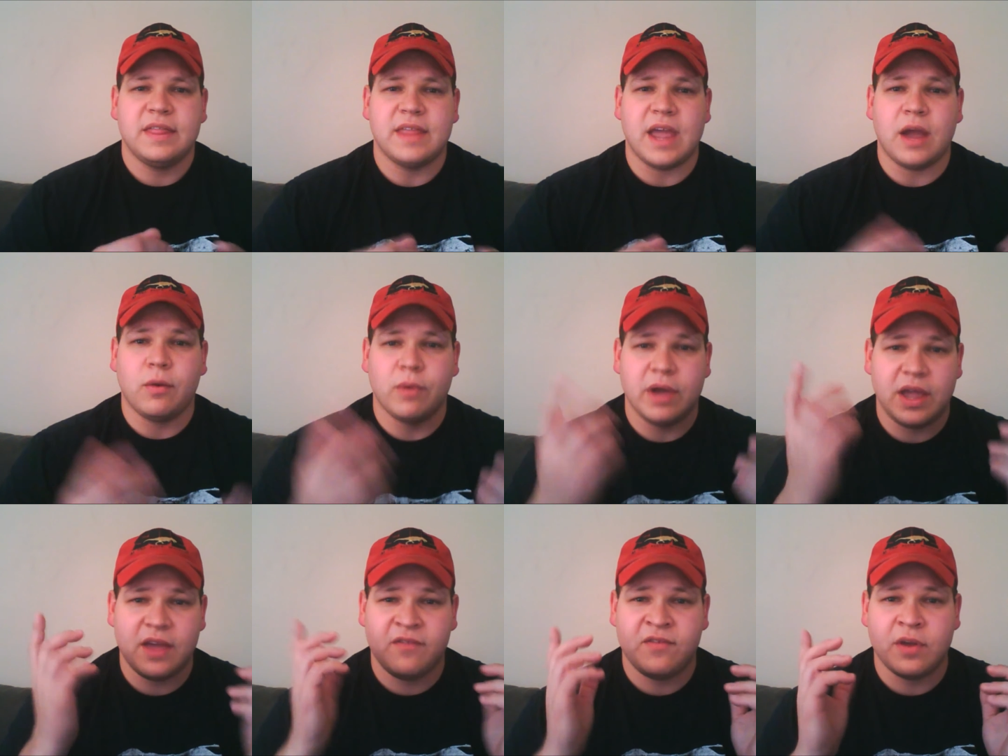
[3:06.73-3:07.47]
that
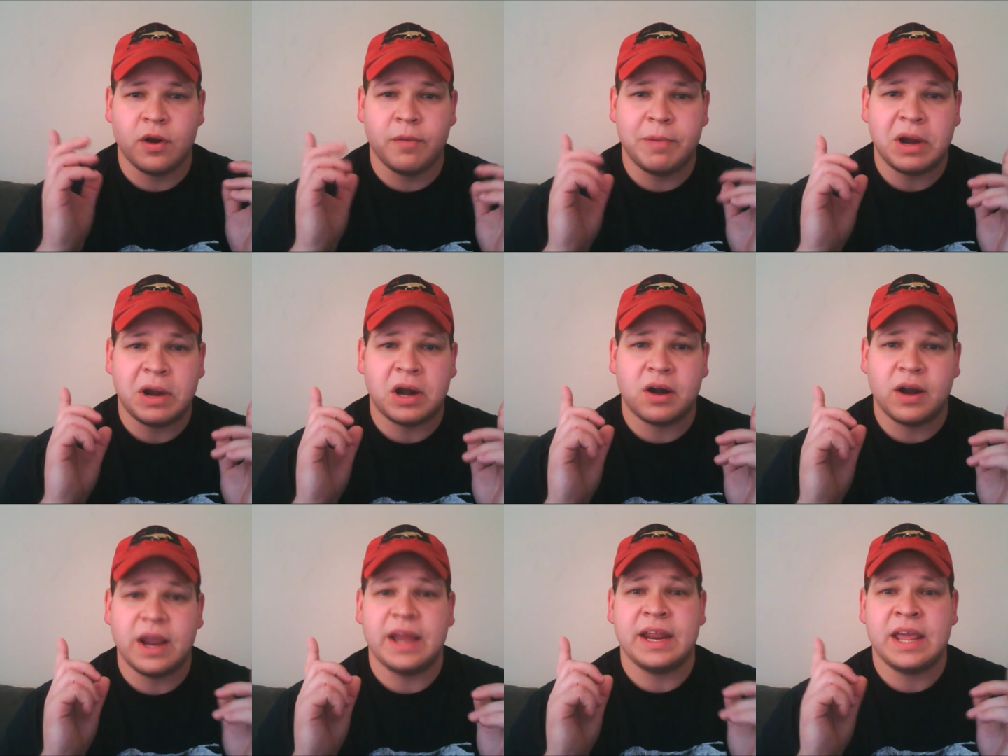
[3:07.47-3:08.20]
way if you're
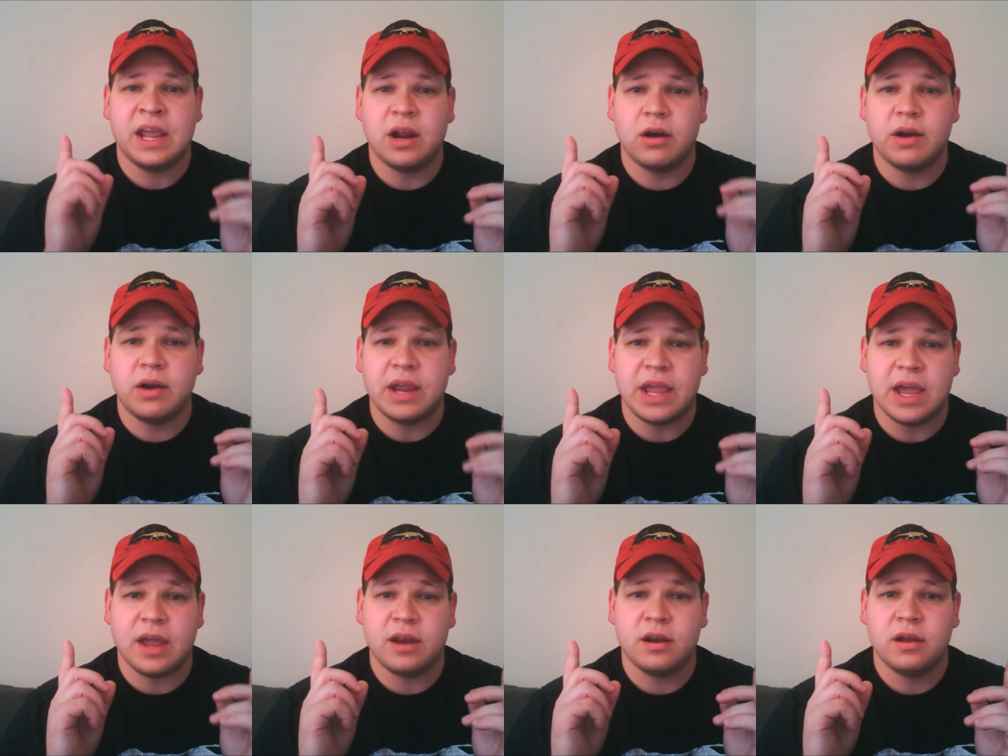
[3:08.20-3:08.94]
better at
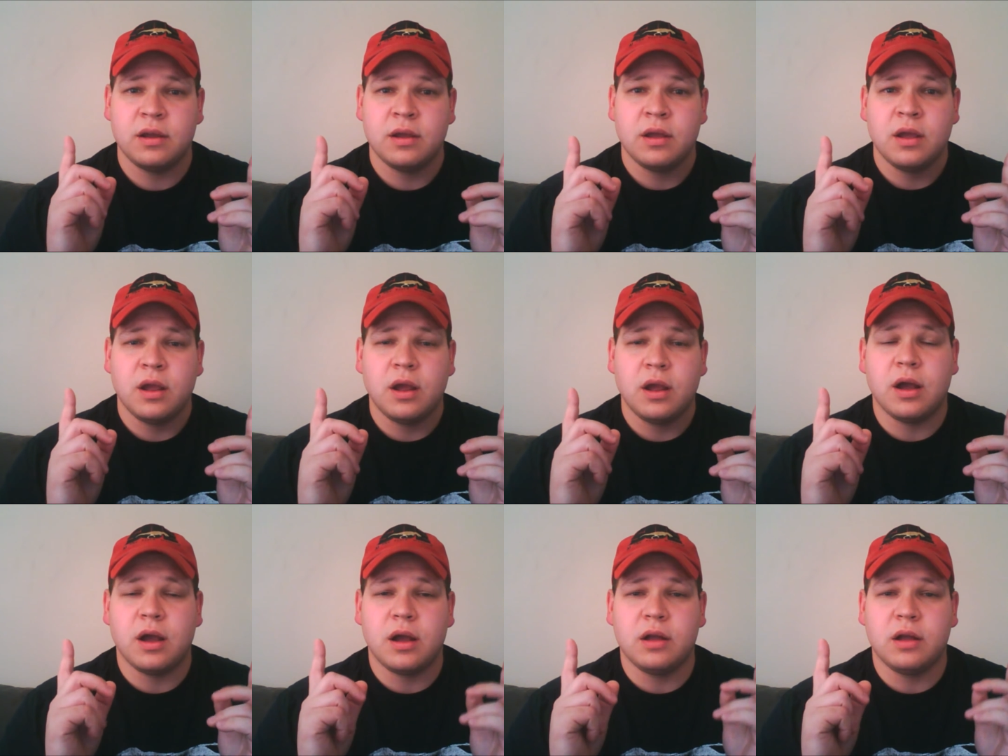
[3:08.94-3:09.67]
hearing it
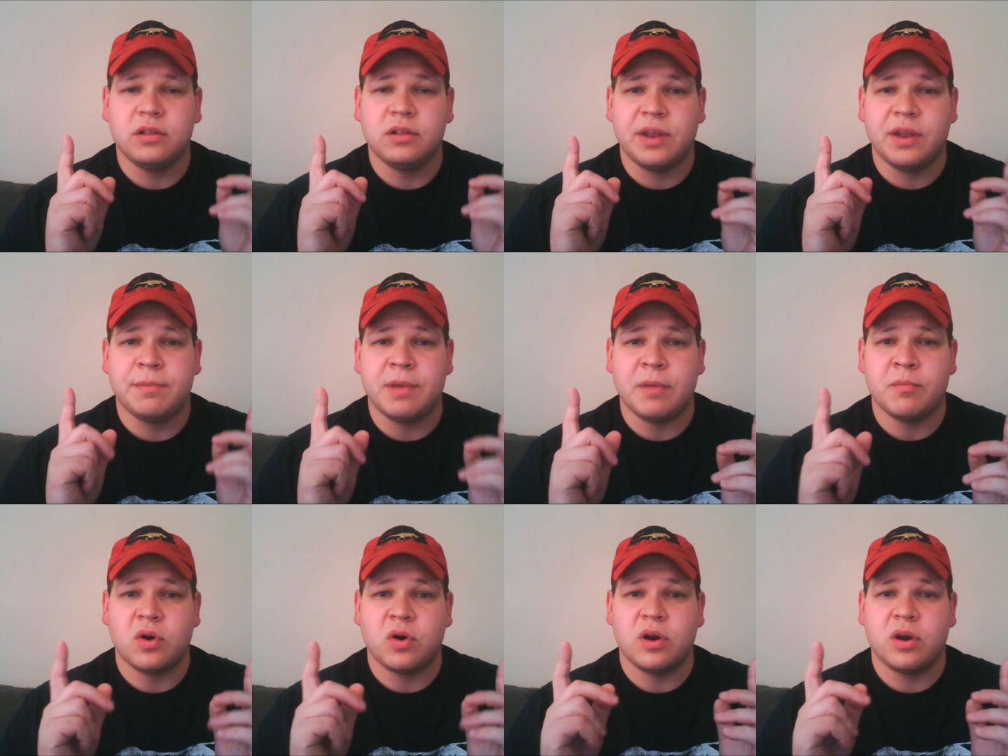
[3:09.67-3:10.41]
a little
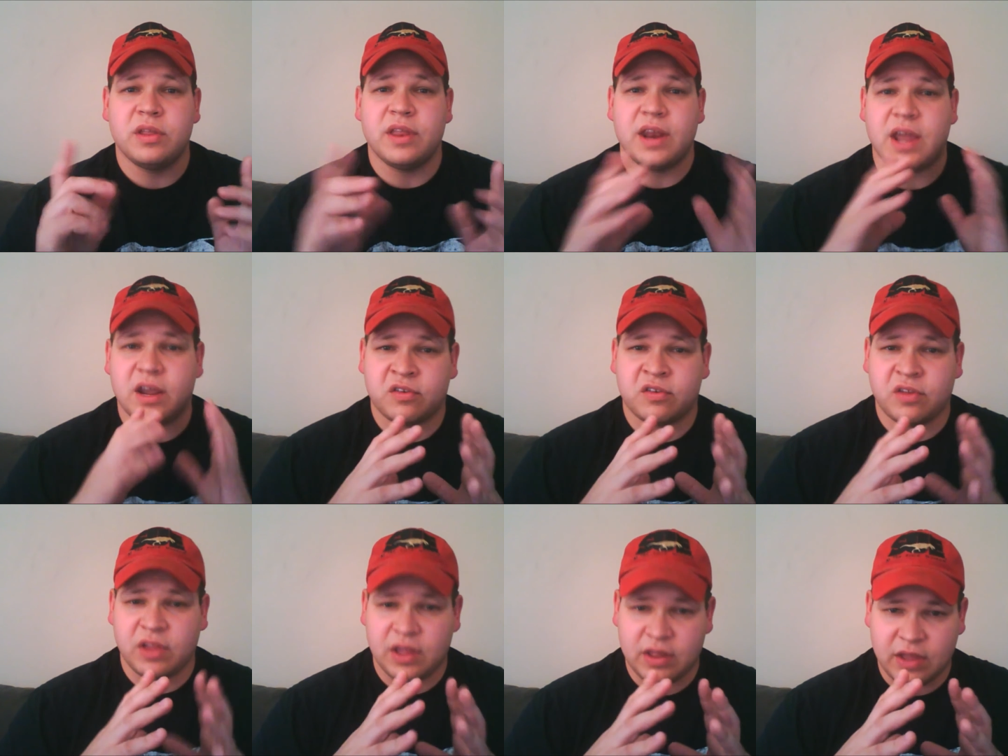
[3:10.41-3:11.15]
bit more than
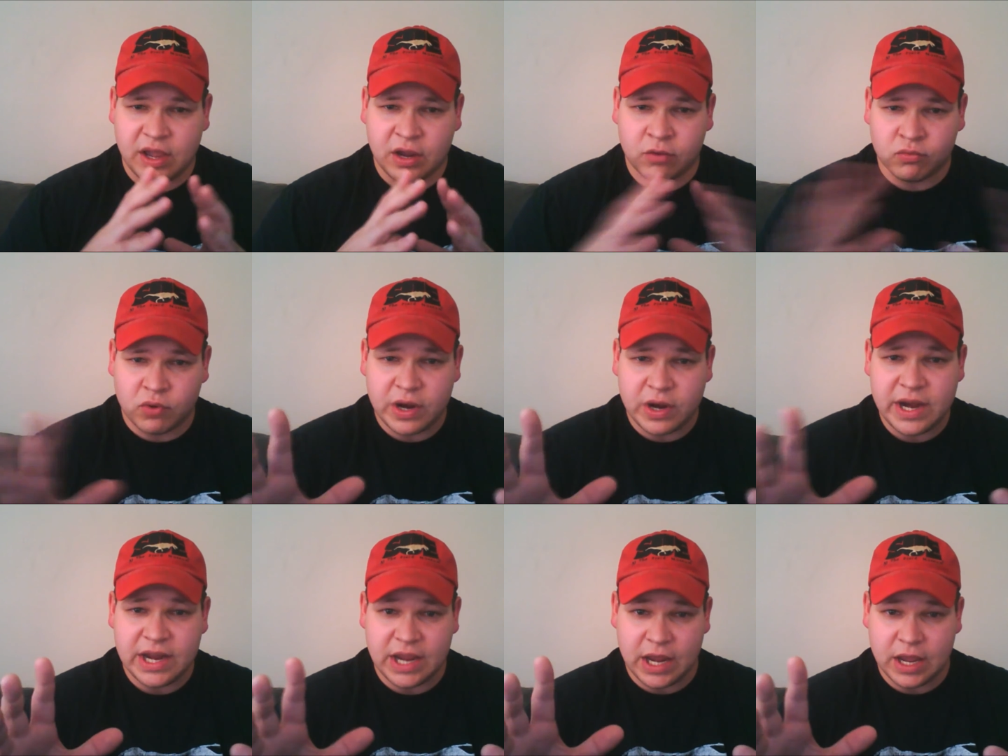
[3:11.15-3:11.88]
actually like
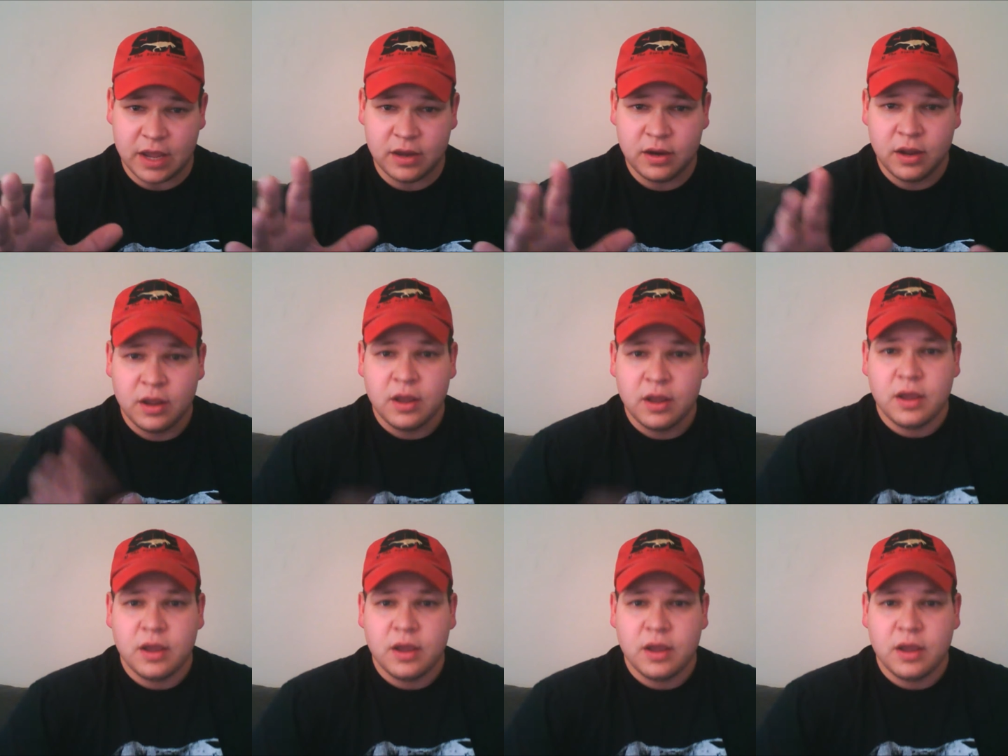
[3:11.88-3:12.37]
reading it.